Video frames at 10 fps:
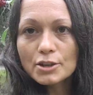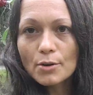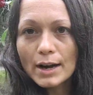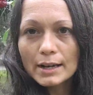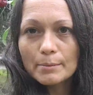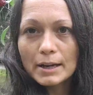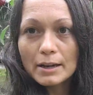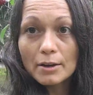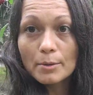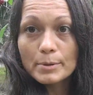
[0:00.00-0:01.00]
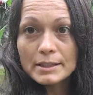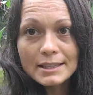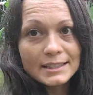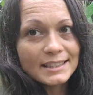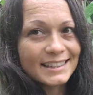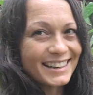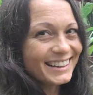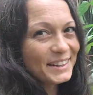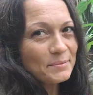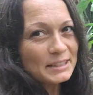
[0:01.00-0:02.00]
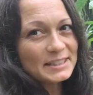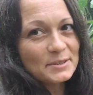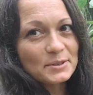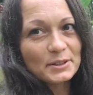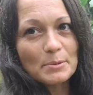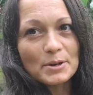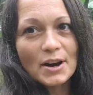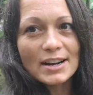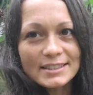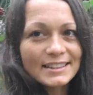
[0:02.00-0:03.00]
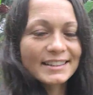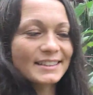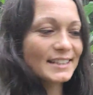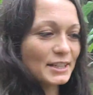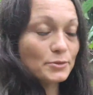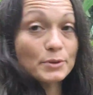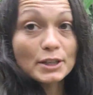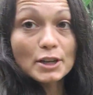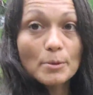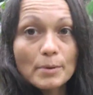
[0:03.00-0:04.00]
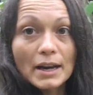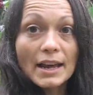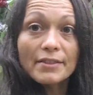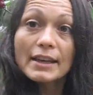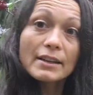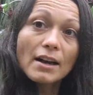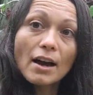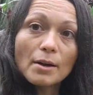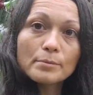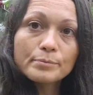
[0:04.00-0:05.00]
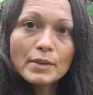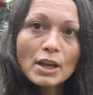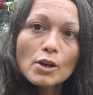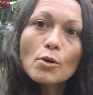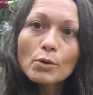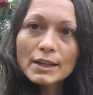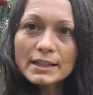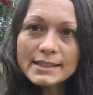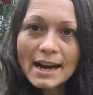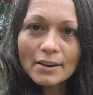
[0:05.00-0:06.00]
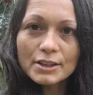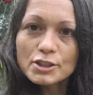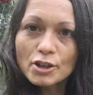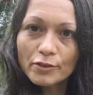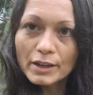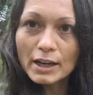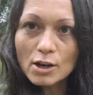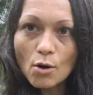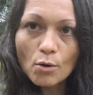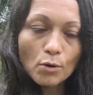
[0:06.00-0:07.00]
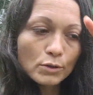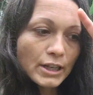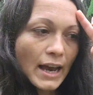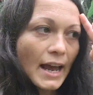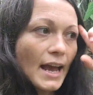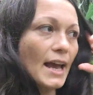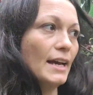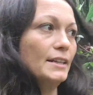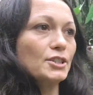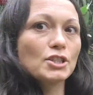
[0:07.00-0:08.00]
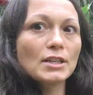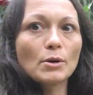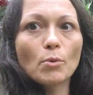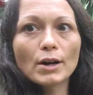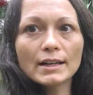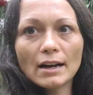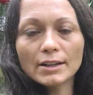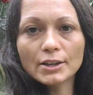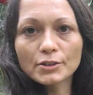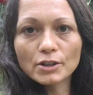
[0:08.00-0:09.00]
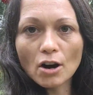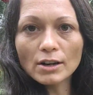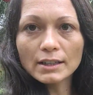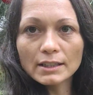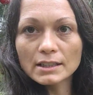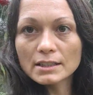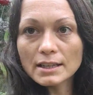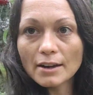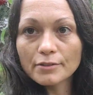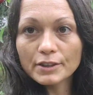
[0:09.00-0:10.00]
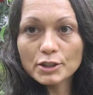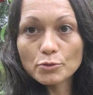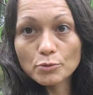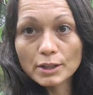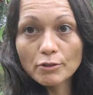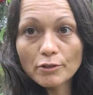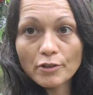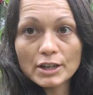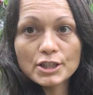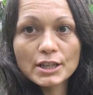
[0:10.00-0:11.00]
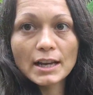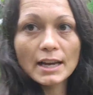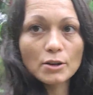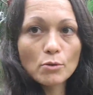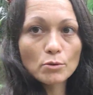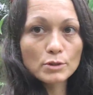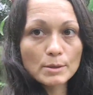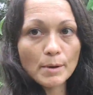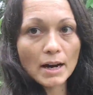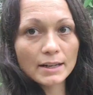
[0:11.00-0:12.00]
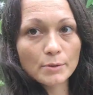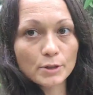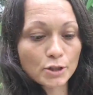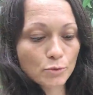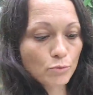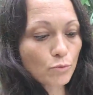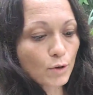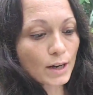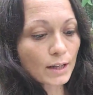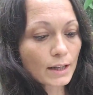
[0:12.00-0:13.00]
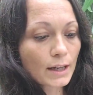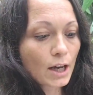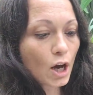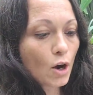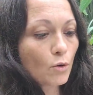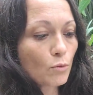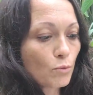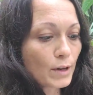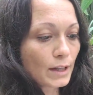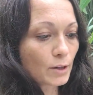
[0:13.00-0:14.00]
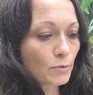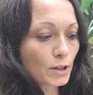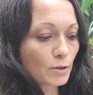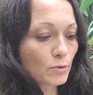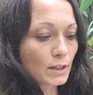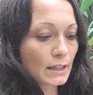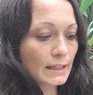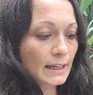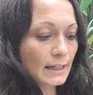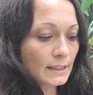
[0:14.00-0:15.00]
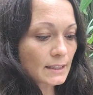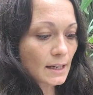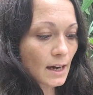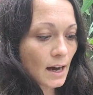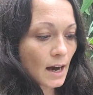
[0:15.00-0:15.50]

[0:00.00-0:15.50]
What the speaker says: to go ahead and make a hibiscus tea, and I like mixing it with lemongrass. I think it tastes really good. And then cooling it down and serving it cold, and just like working out here in the garden and stuff, it's really refreshing and cools the body, which is really, really, really, really neat.